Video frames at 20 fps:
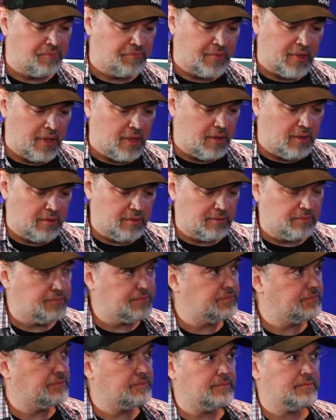Digital got
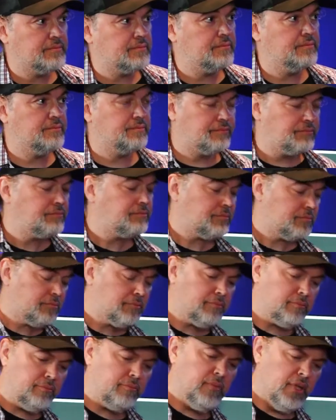really, really good in the
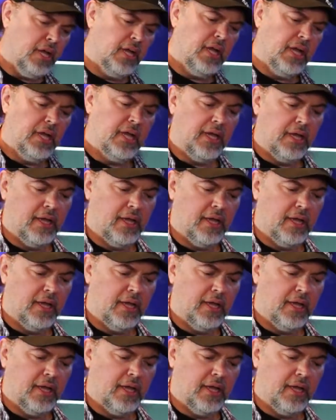last 5